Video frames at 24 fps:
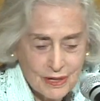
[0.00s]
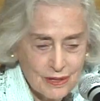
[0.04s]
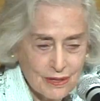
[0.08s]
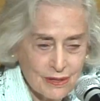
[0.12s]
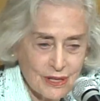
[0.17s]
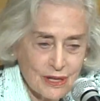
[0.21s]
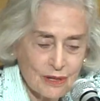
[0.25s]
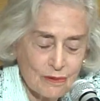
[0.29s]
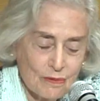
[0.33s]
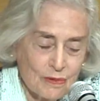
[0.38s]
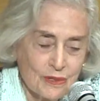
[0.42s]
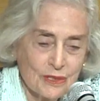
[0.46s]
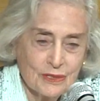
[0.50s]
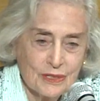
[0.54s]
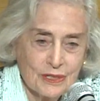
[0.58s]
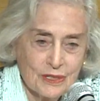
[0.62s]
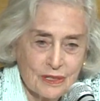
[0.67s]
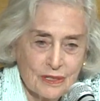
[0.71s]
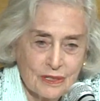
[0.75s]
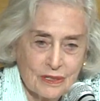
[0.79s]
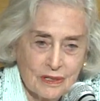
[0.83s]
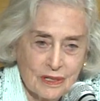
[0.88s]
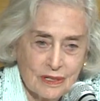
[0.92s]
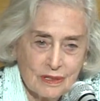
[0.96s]
that we
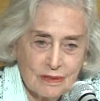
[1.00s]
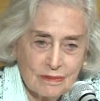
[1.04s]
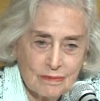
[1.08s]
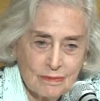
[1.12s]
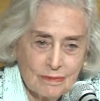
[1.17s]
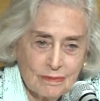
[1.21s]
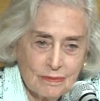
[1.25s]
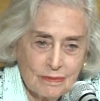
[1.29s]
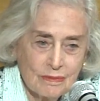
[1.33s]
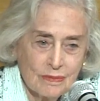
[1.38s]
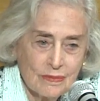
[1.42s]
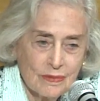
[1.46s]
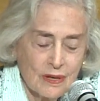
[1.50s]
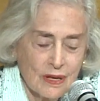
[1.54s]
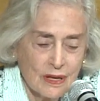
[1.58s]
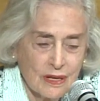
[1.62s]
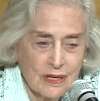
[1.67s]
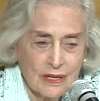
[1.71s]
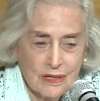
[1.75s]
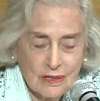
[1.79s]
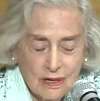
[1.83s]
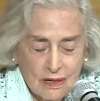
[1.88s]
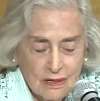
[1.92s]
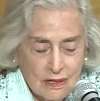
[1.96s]
did
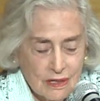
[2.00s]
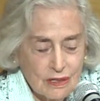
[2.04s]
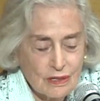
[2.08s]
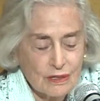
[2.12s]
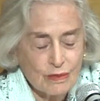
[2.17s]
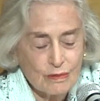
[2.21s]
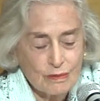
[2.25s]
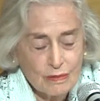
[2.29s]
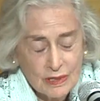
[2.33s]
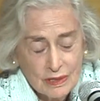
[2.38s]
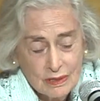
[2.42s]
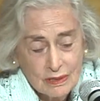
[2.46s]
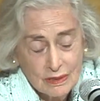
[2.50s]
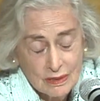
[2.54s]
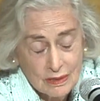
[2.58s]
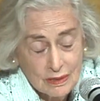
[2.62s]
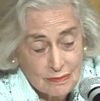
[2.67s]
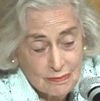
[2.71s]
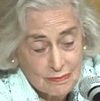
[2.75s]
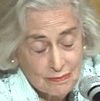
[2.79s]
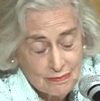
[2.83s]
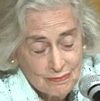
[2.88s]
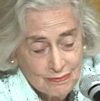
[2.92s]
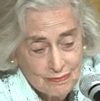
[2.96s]
in our
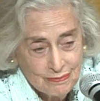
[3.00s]
curriculum.